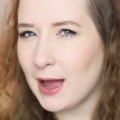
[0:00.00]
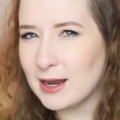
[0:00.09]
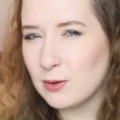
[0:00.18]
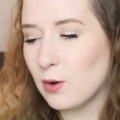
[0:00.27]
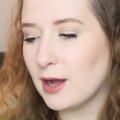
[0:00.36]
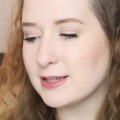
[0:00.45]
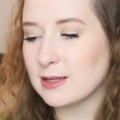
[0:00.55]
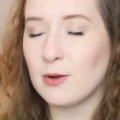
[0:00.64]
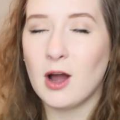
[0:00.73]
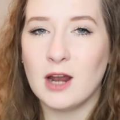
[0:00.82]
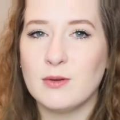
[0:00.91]
palette wise,
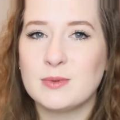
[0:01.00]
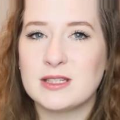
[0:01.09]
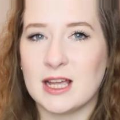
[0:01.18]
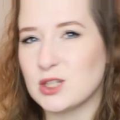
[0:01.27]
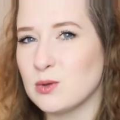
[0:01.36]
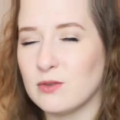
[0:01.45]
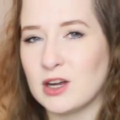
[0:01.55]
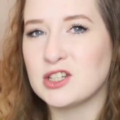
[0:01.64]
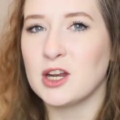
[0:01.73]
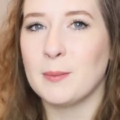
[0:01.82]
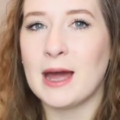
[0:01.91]
I'm kind of obsessed with
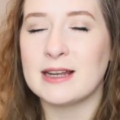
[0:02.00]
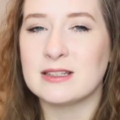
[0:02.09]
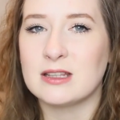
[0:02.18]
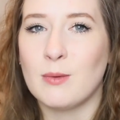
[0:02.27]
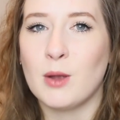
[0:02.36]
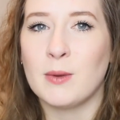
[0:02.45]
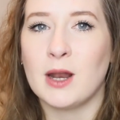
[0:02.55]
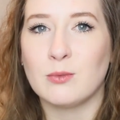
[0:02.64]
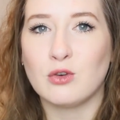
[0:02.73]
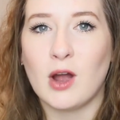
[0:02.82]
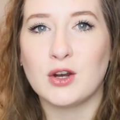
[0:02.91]
eyeshadow palettes at the moment.
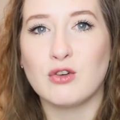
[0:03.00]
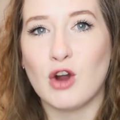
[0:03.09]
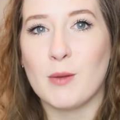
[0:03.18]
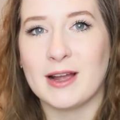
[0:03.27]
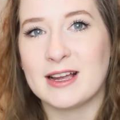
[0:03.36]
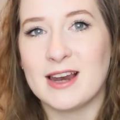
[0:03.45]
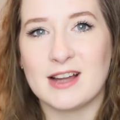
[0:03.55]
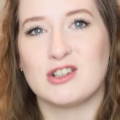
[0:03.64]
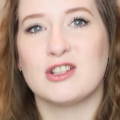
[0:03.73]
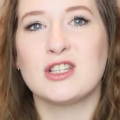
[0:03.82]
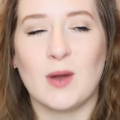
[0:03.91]
I'm trying to grow my
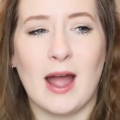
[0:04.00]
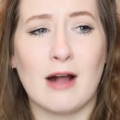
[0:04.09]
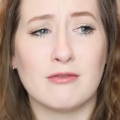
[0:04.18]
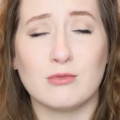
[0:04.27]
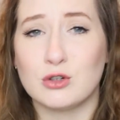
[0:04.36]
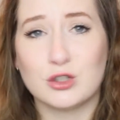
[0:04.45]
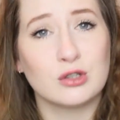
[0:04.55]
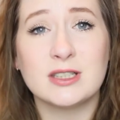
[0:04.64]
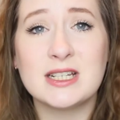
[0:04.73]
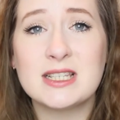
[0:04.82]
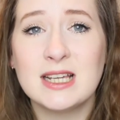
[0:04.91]
collection so I have more
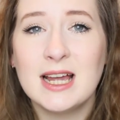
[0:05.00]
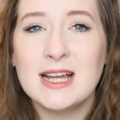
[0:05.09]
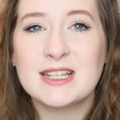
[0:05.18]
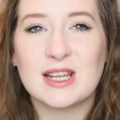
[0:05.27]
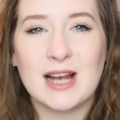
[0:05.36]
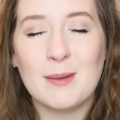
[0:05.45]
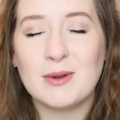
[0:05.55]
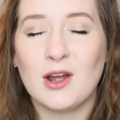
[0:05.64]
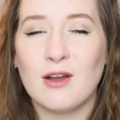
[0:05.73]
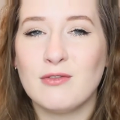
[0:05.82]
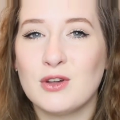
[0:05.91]
choice. So let me
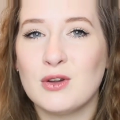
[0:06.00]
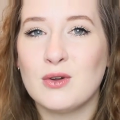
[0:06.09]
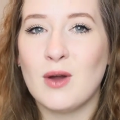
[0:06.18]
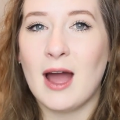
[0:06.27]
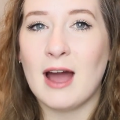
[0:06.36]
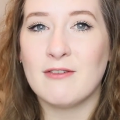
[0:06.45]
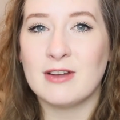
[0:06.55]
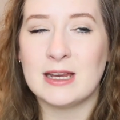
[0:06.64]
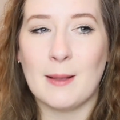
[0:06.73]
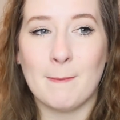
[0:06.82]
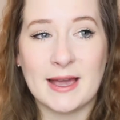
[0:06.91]
know if you have
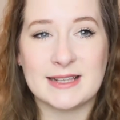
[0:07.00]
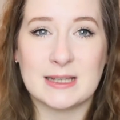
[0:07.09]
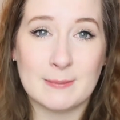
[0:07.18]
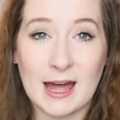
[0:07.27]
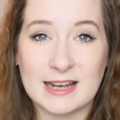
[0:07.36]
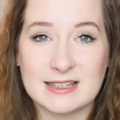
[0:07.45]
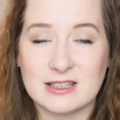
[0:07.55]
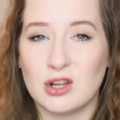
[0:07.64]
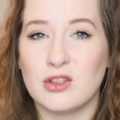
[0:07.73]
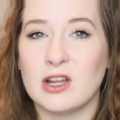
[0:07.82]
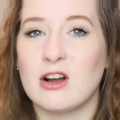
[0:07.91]
any amazing palettes
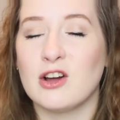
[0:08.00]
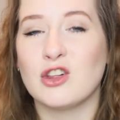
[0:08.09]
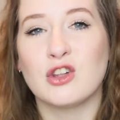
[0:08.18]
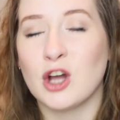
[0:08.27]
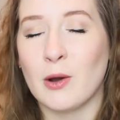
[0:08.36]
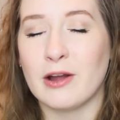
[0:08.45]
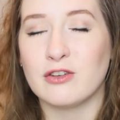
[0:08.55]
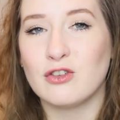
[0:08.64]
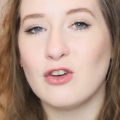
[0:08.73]
that you think I should go out and